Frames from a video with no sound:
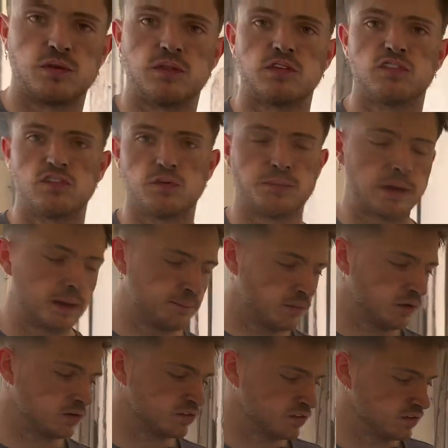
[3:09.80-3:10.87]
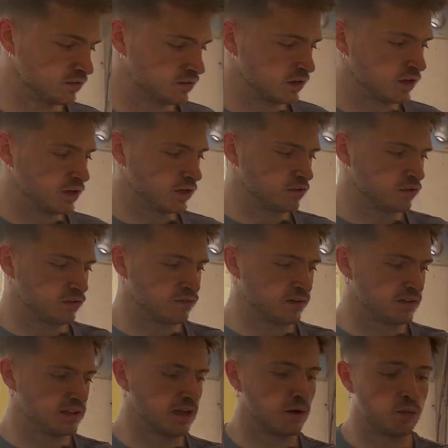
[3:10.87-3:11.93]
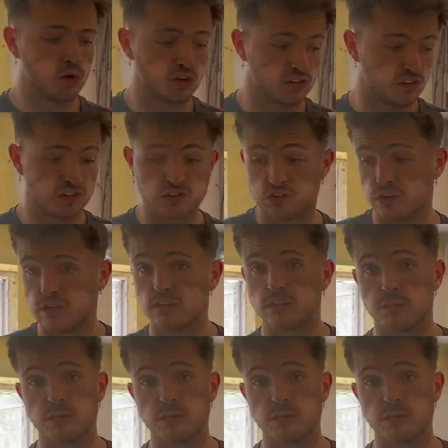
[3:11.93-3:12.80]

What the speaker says: the 2 back boxes. So I find that works a treat, to be